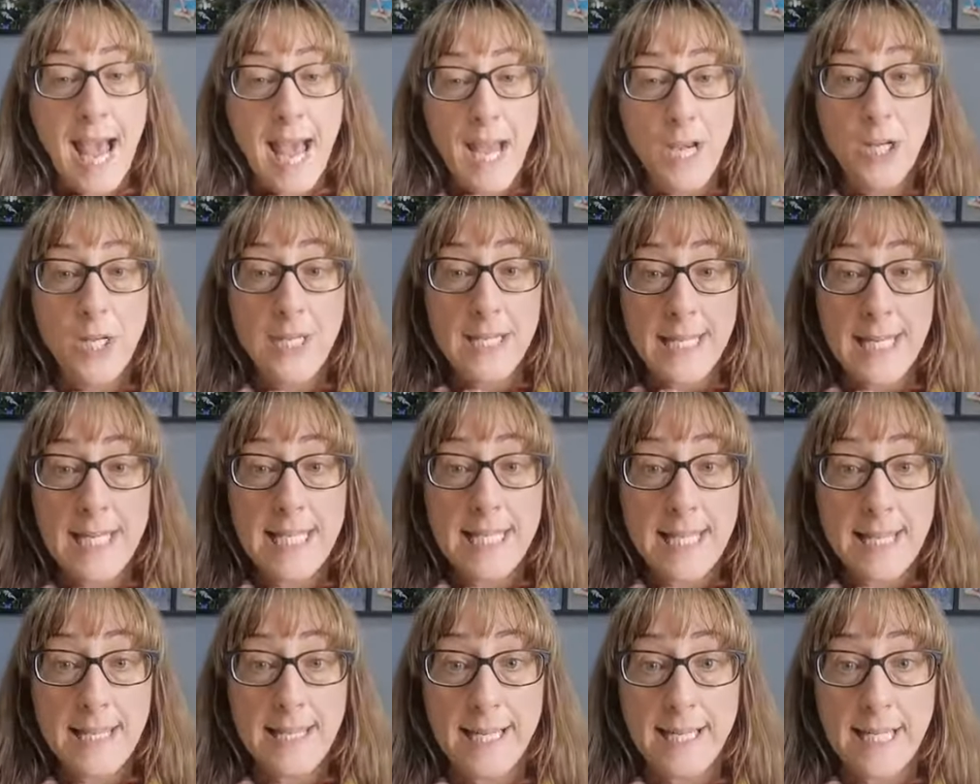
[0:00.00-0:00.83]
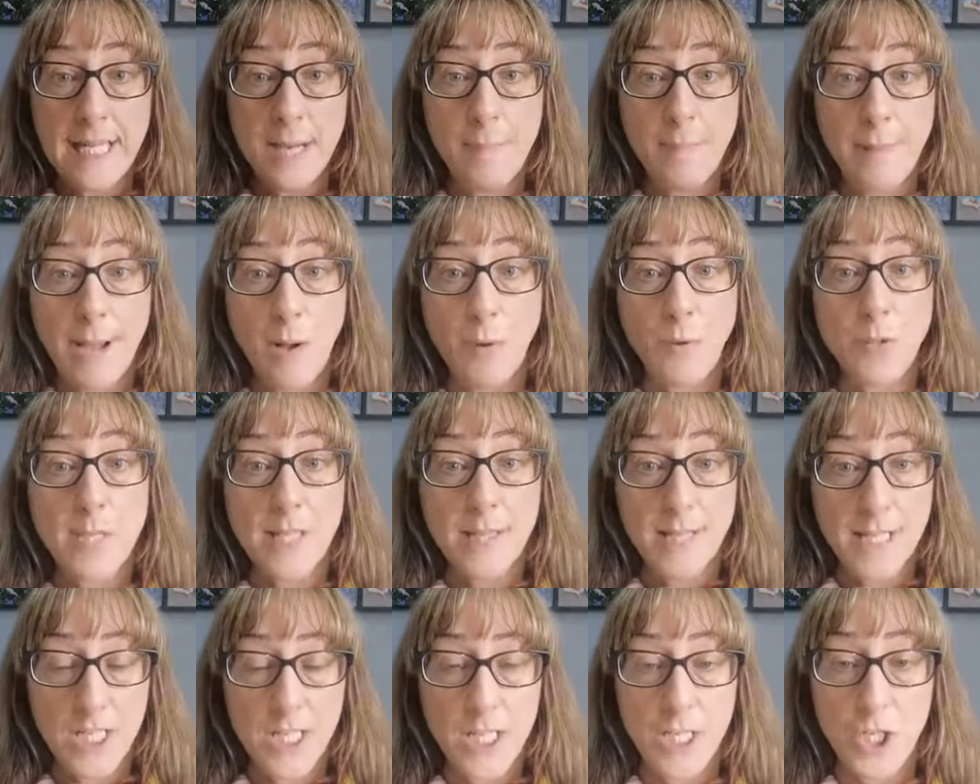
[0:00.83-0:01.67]
and you need to think
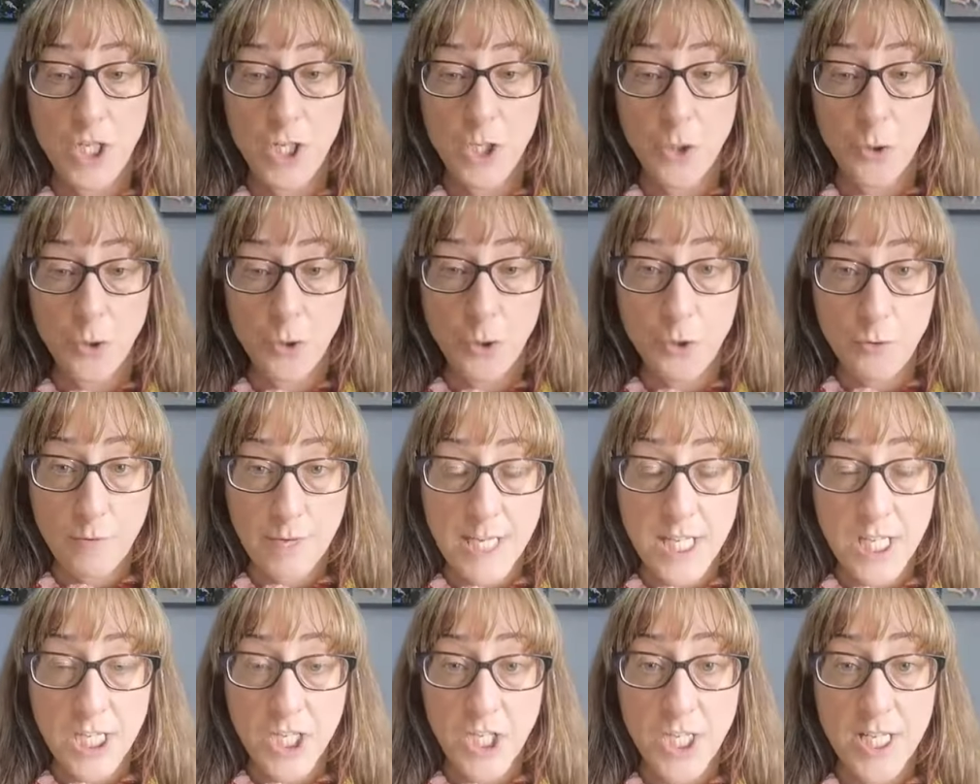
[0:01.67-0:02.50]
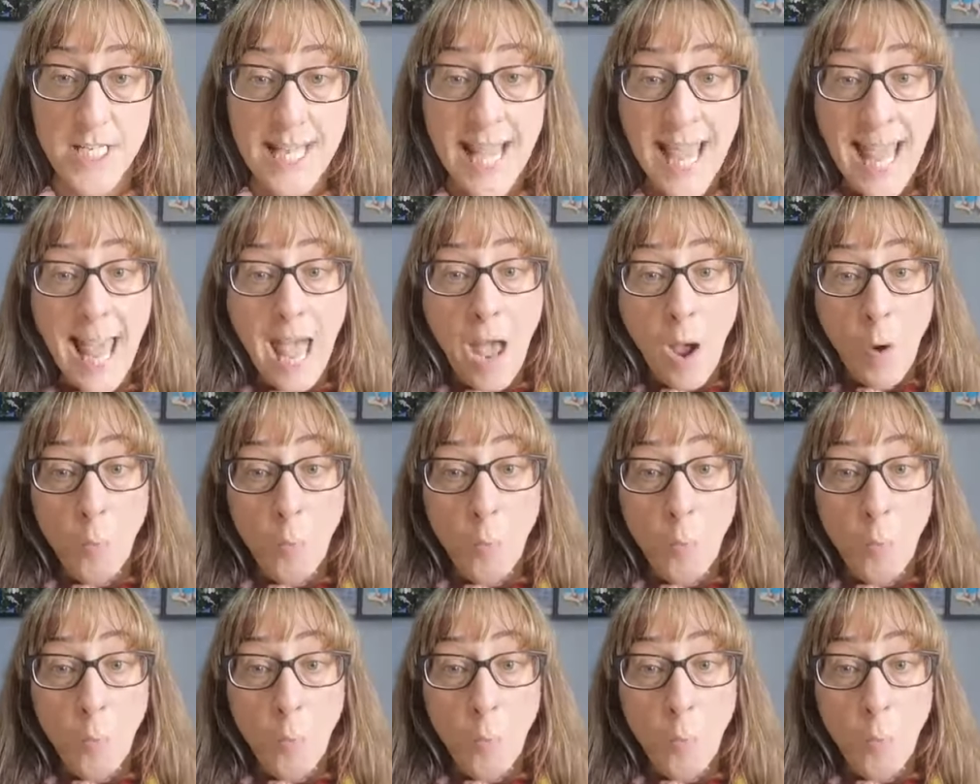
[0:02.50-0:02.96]
about the digital strategies.